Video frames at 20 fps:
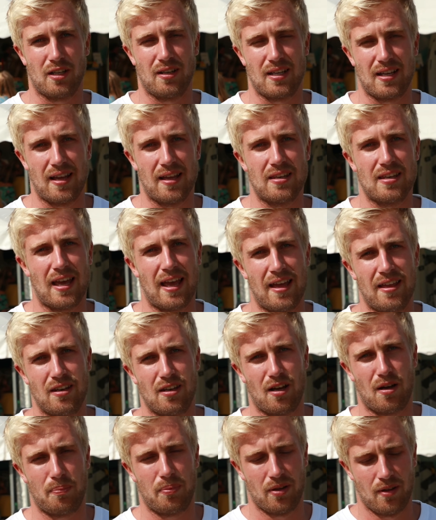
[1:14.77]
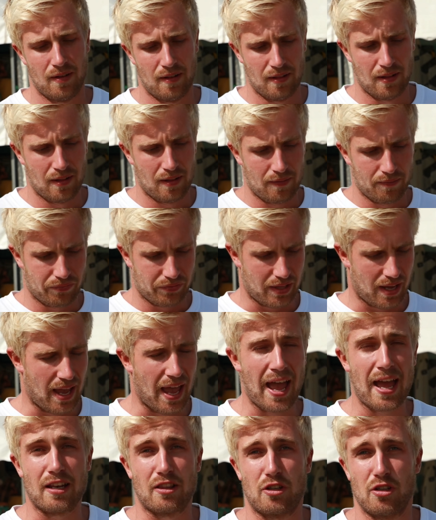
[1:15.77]
in the end they
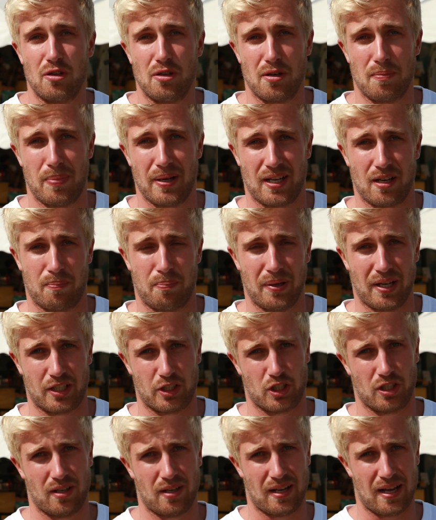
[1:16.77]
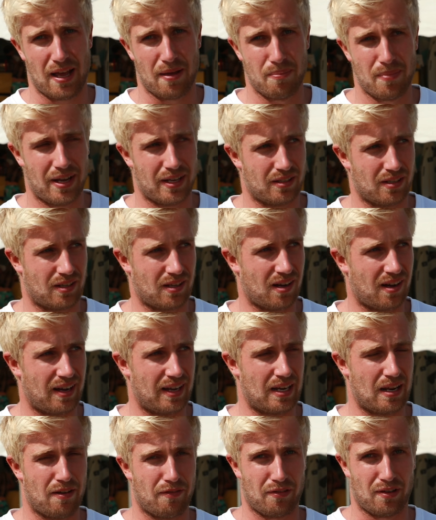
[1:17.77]
add to the bigger picture and make the
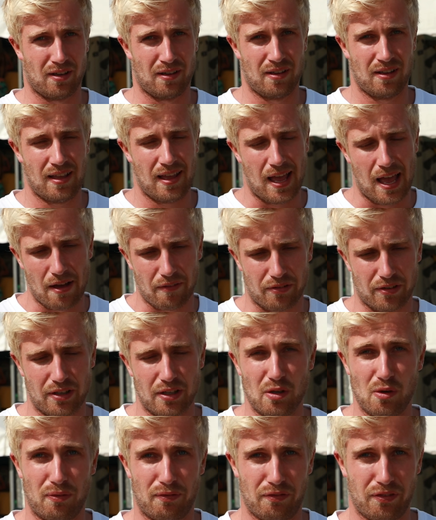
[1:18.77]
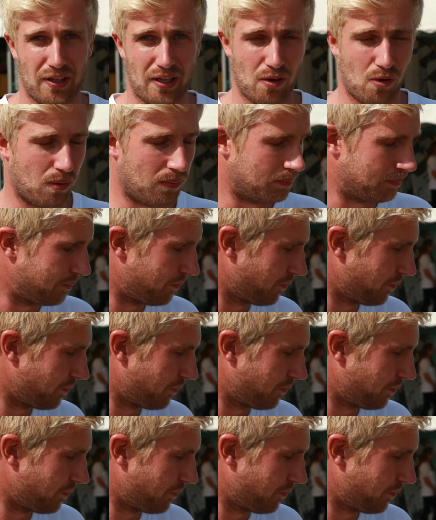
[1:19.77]
kite have a new feel.